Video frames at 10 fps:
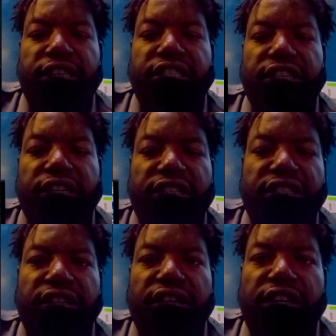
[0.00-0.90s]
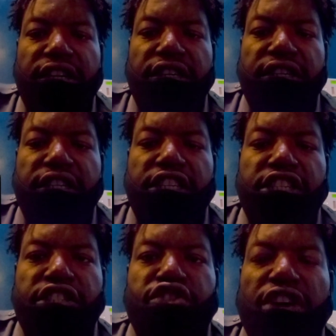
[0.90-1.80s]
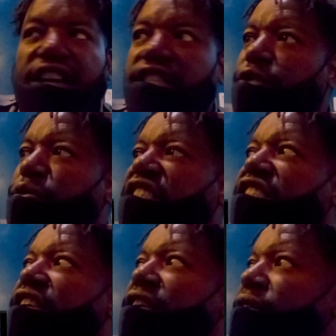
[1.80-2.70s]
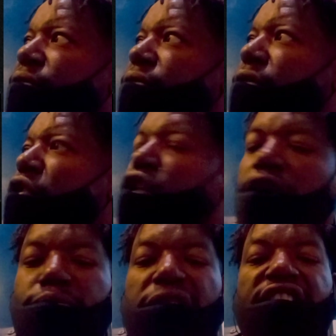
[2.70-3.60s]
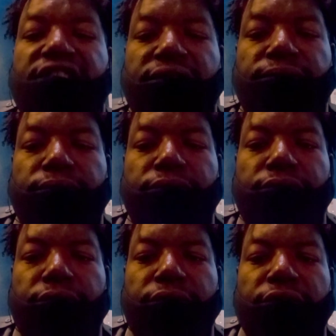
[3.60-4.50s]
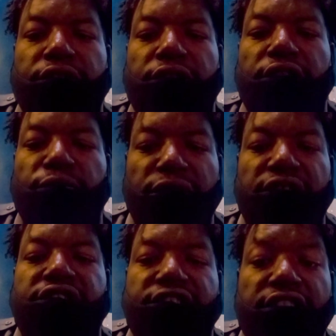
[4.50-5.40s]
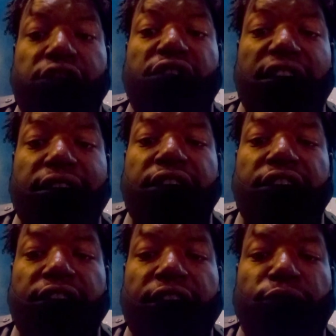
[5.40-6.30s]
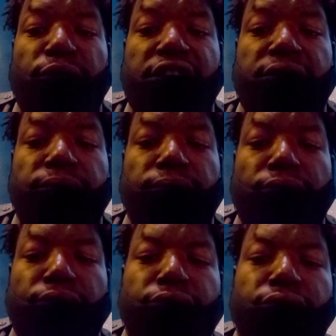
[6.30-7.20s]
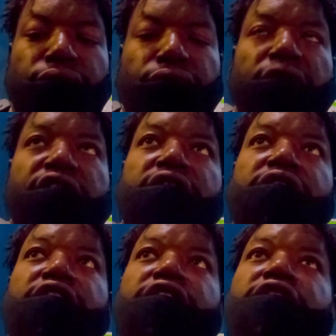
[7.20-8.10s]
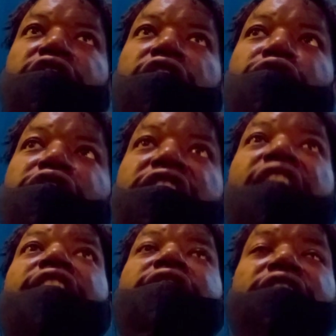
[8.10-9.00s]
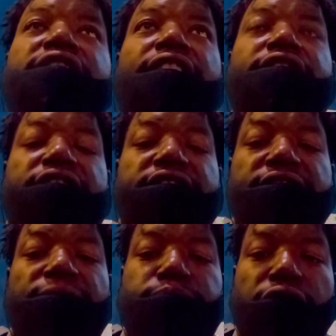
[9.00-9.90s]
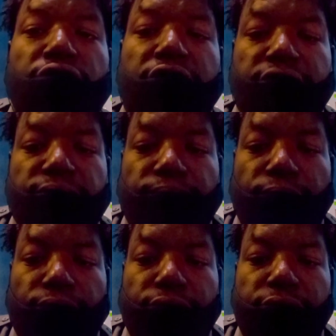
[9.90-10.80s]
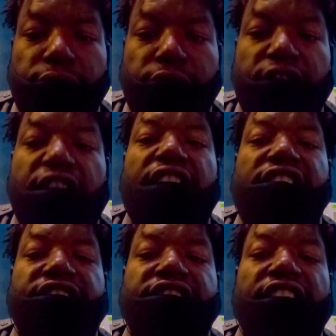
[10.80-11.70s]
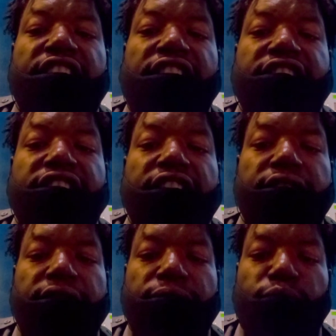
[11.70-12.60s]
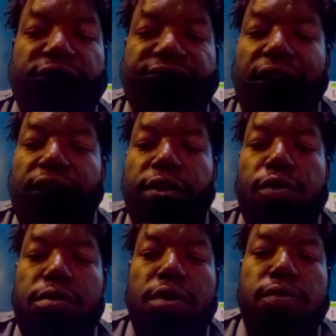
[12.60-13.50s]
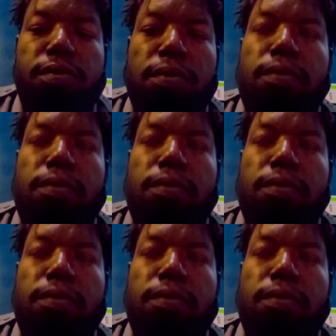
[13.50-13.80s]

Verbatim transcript: plus years trying to receive our blessing. And we still hanging in there waiting. So shout out to Dr. Kia Pruitt. Ashe, Ashe, we value you.